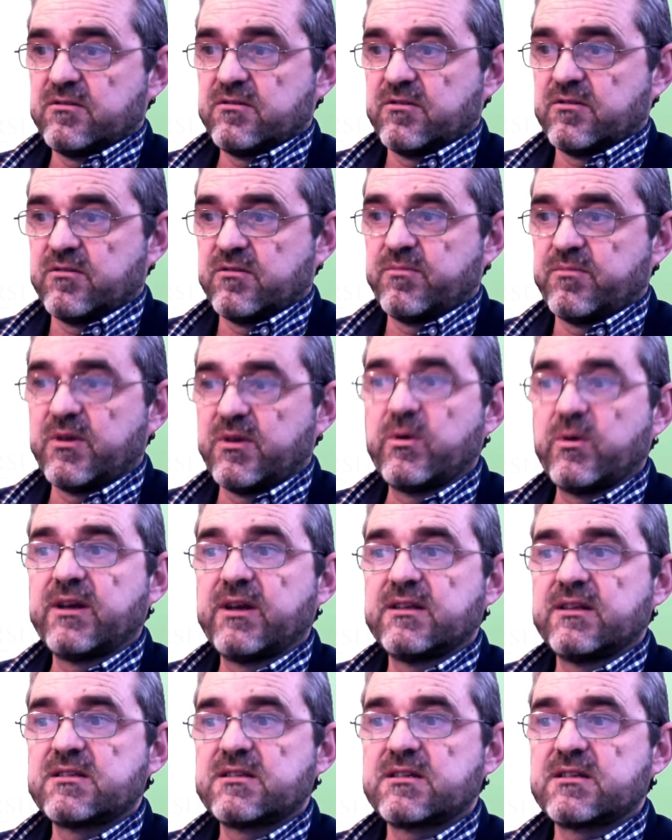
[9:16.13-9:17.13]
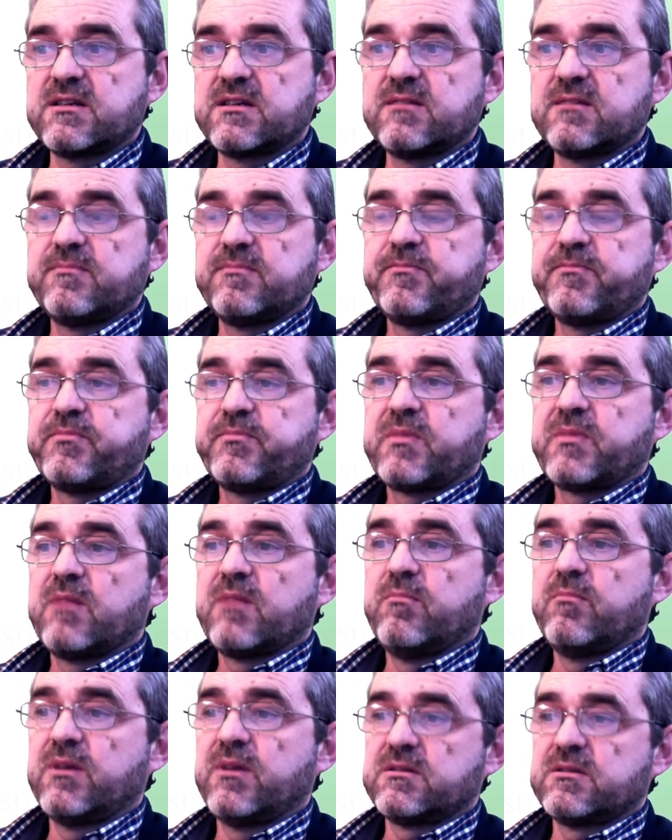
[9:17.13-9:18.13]
on P1, let's say,
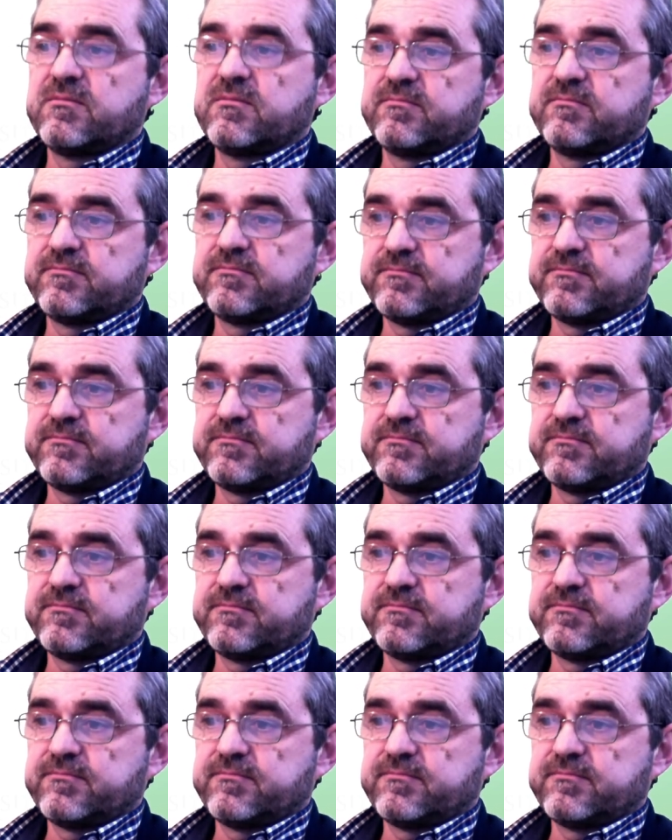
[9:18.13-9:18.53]
but